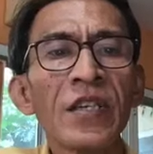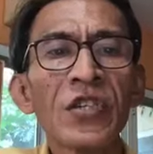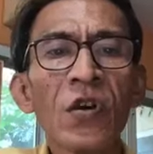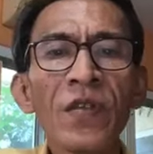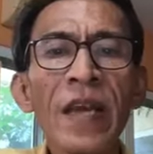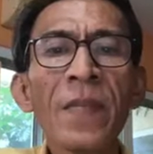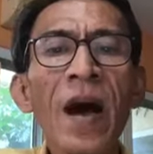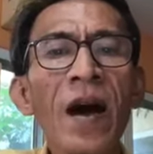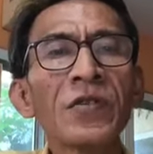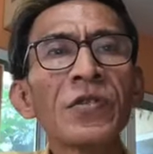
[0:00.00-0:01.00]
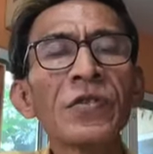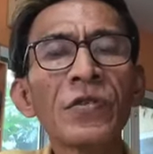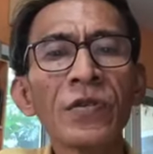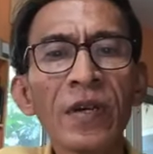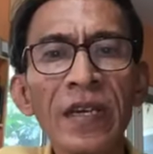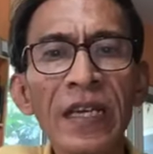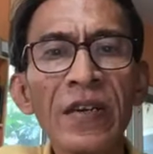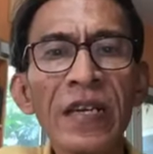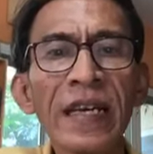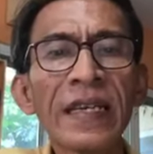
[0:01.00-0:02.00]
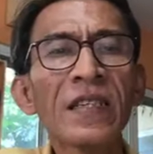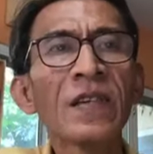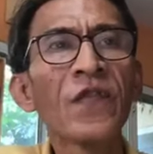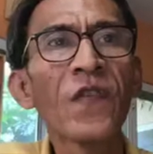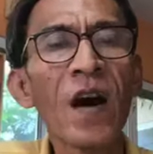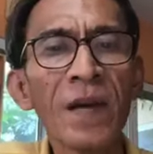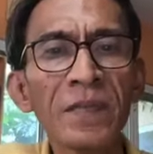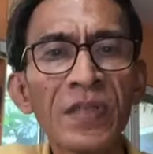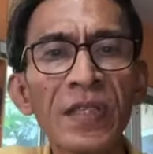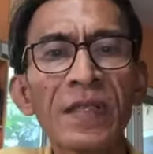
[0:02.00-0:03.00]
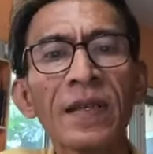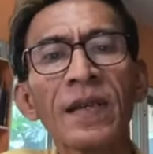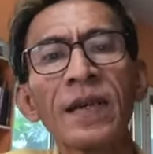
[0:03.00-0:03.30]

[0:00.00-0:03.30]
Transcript: He showed them how to irrigate the farms.